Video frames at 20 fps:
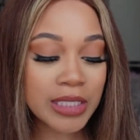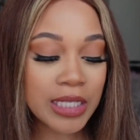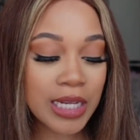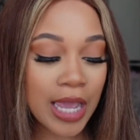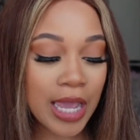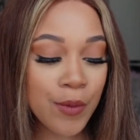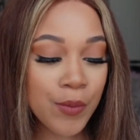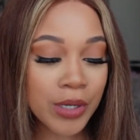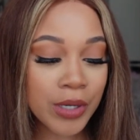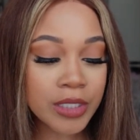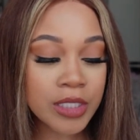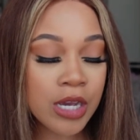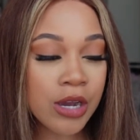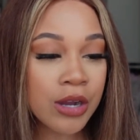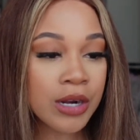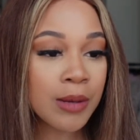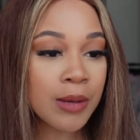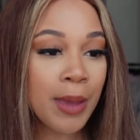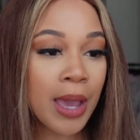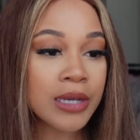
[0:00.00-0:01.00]
Today we're
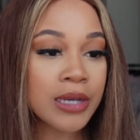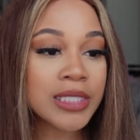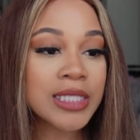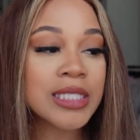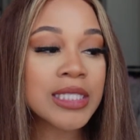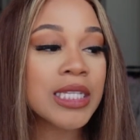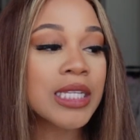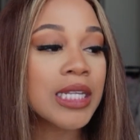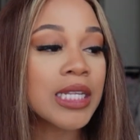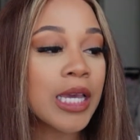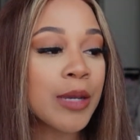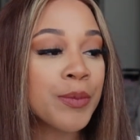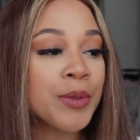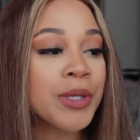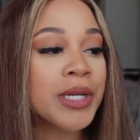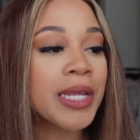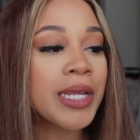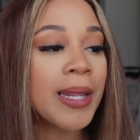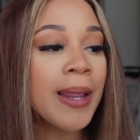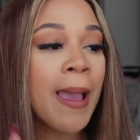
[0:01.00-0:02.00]
talking about
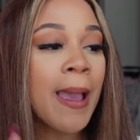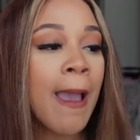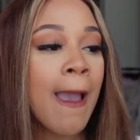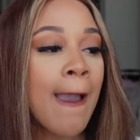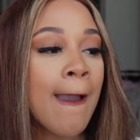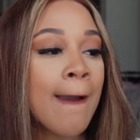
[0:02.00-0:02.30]
celebrity